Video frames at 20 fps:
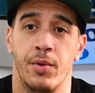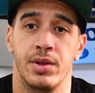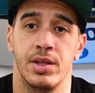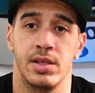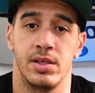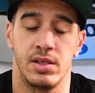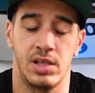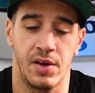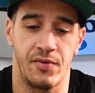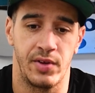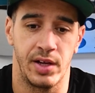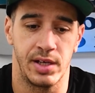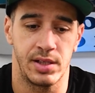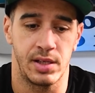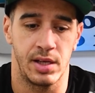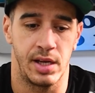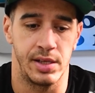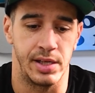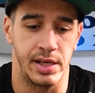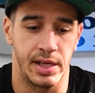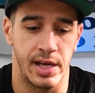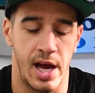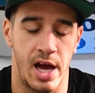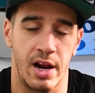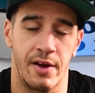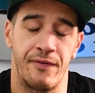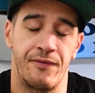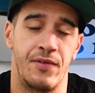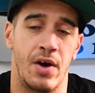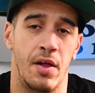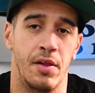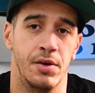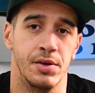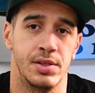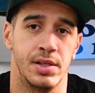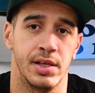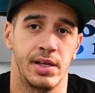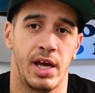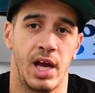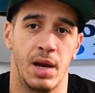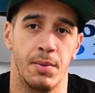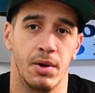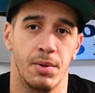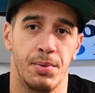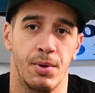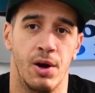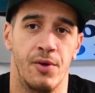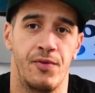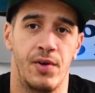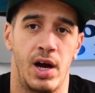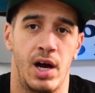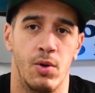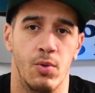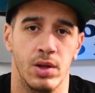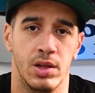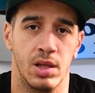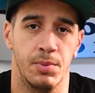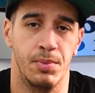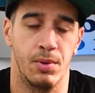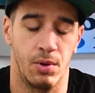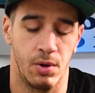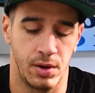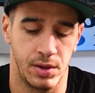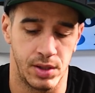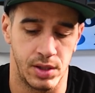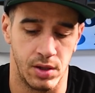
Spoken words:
with the stiffness is it kind of follows the camber profile with the board.